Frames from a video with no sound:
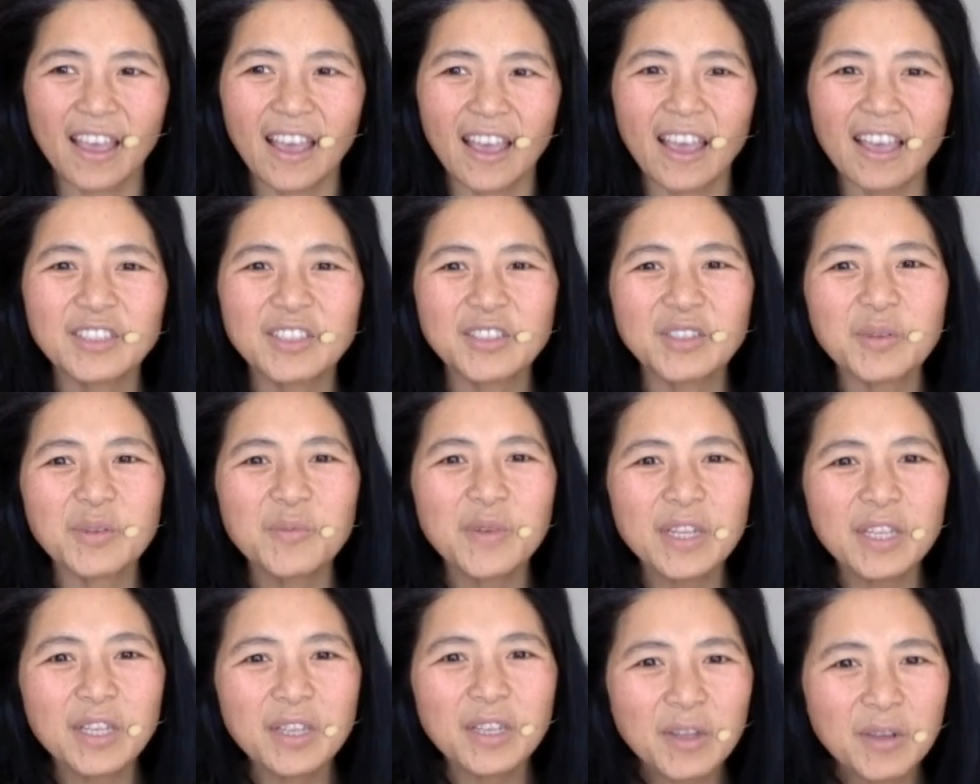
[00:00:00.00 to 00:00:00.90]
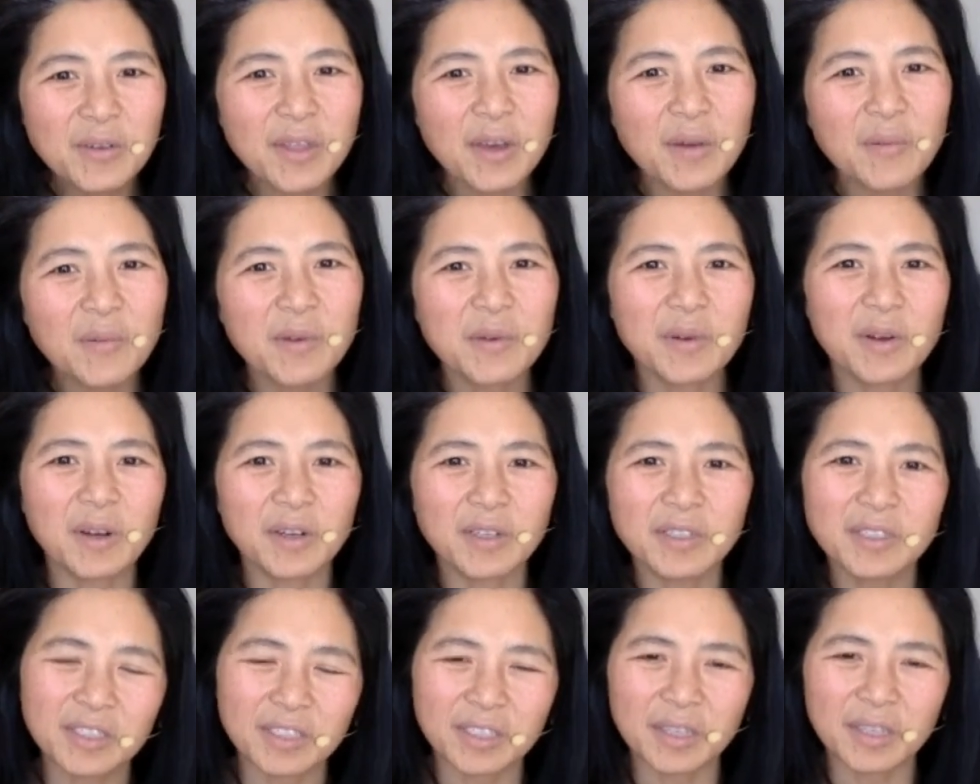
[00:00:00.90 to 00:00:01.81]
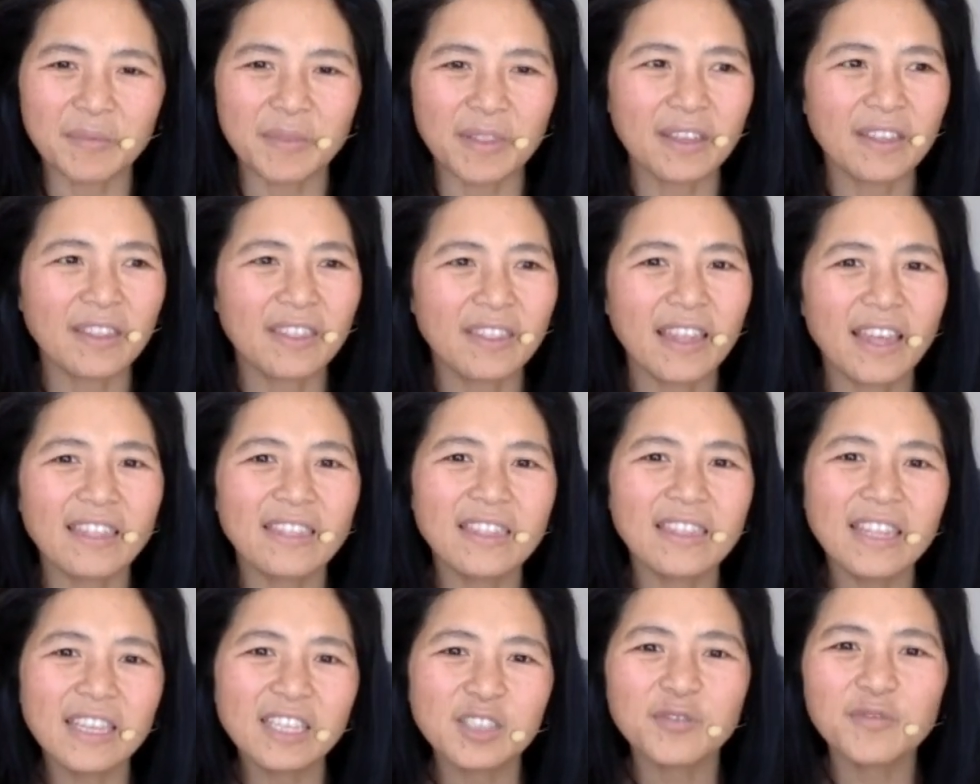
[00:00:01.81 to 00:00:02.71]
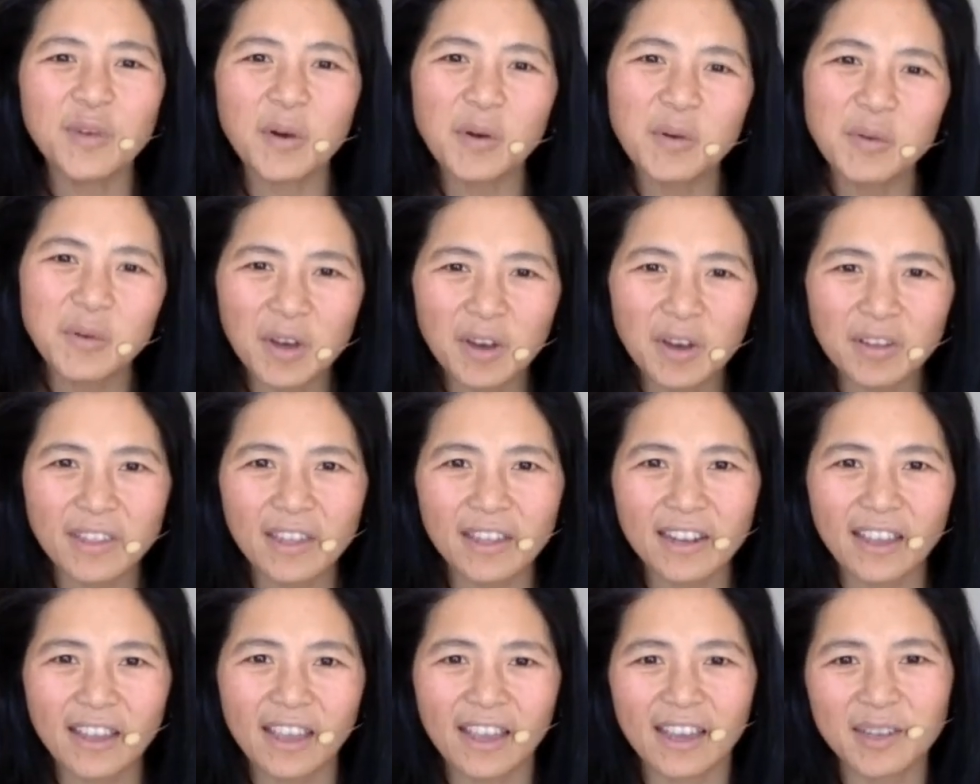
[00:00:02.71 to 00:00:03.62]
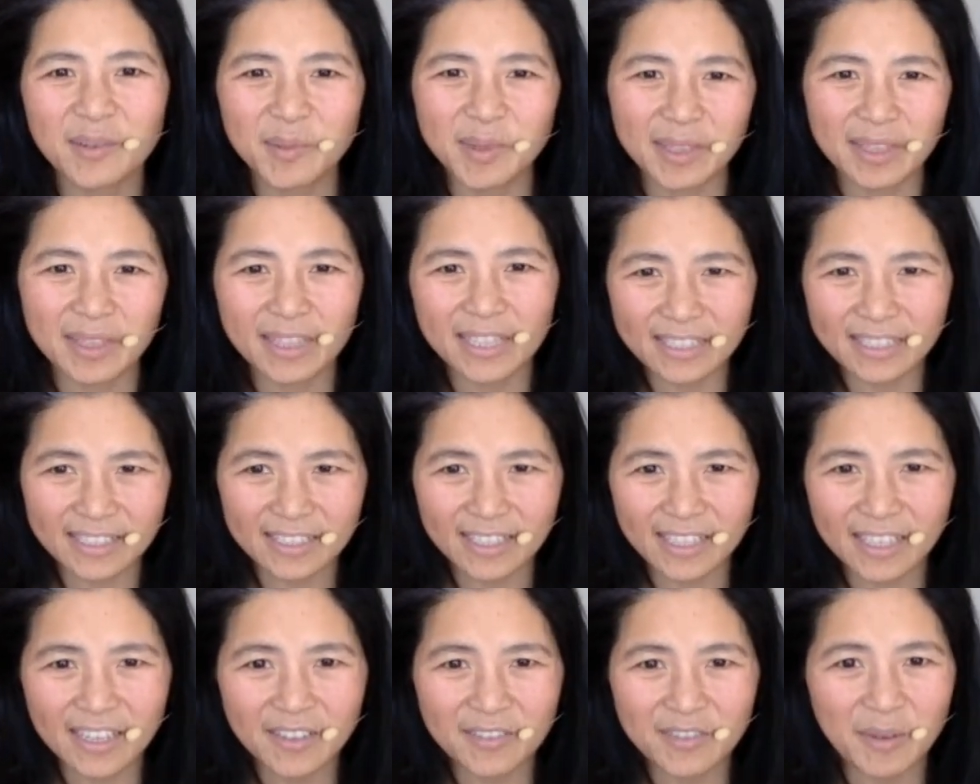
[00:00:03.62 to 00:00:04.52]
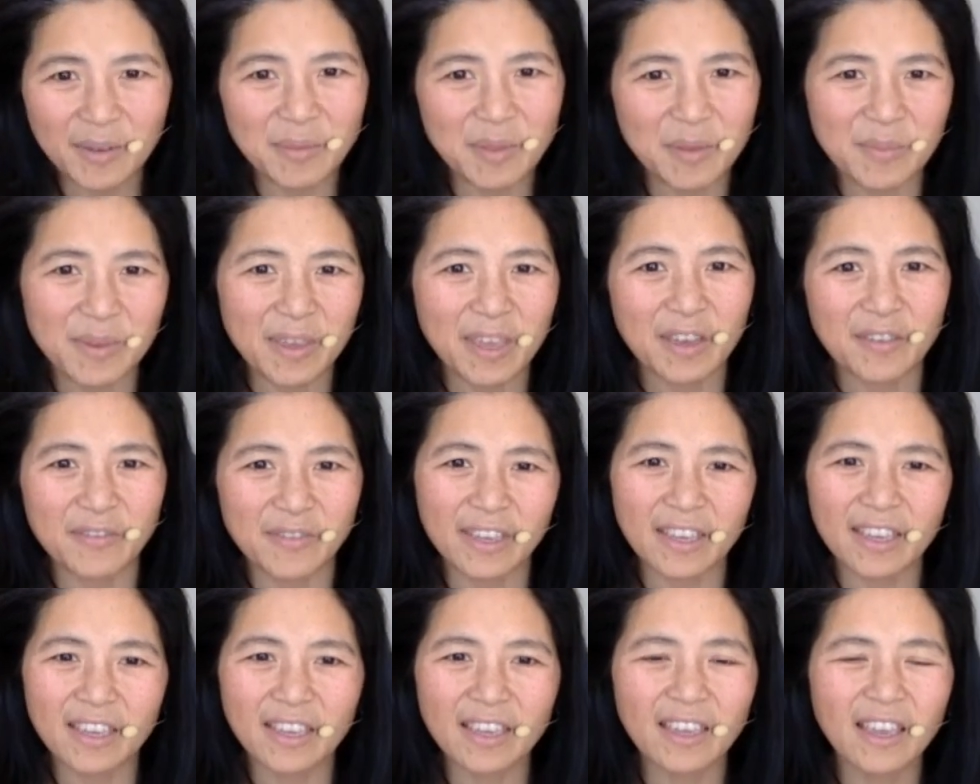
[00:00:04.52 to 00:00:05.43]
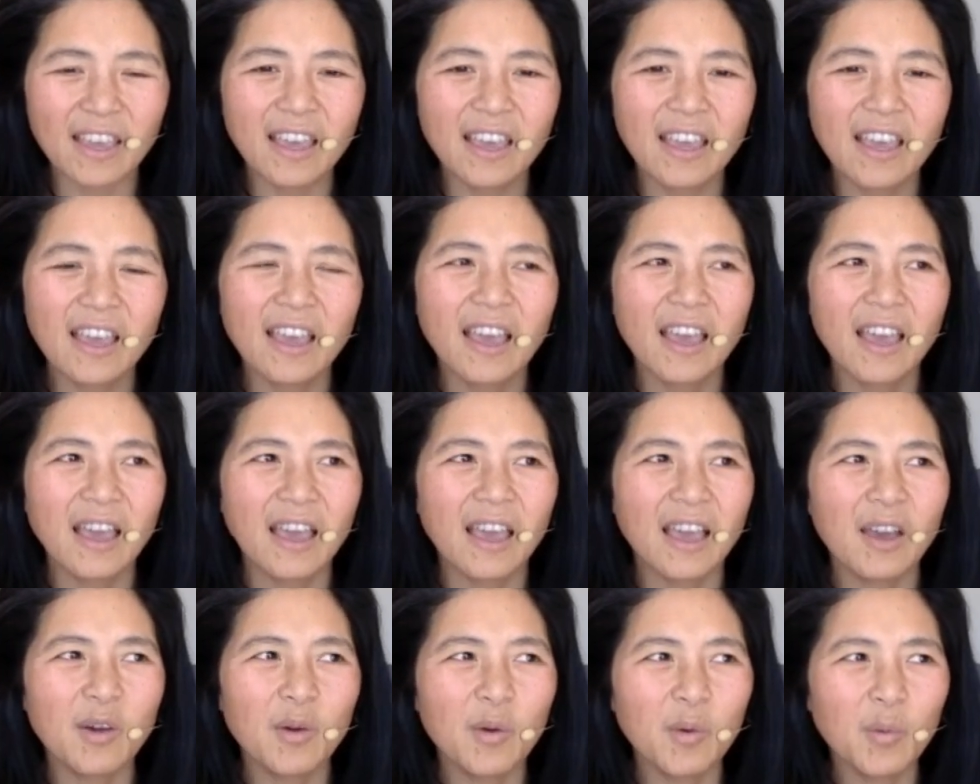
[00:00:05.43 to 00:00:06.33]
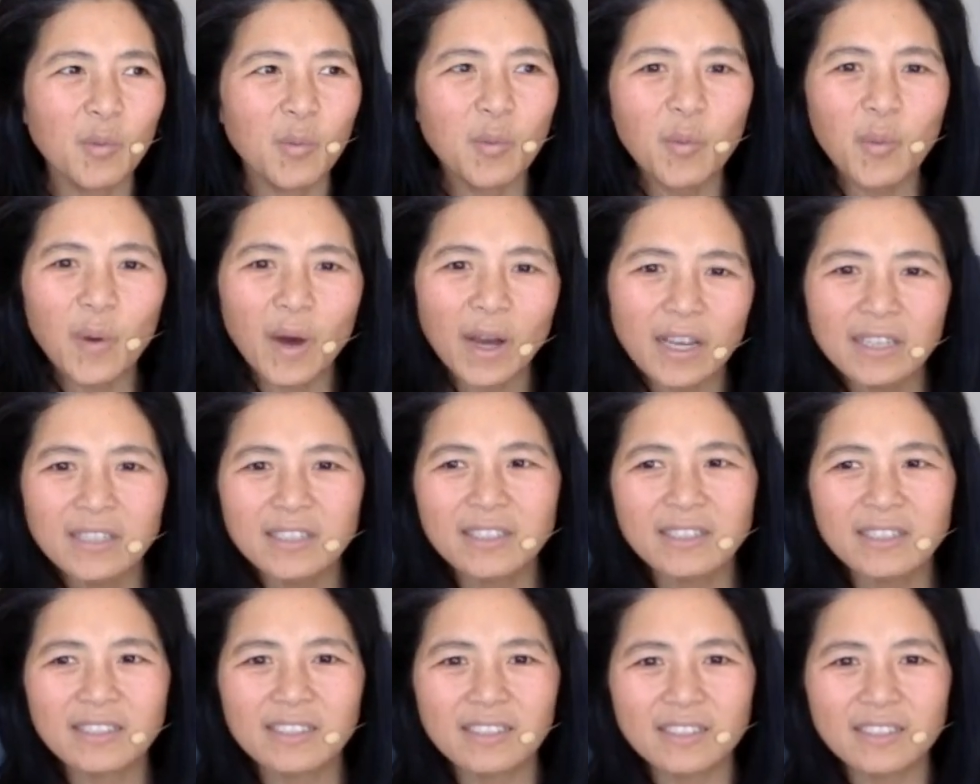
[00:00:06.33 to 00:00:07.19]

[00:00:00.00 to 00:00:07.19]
And so we knew that we were onto something, that this phone call that I had with Lindsay from the BFE was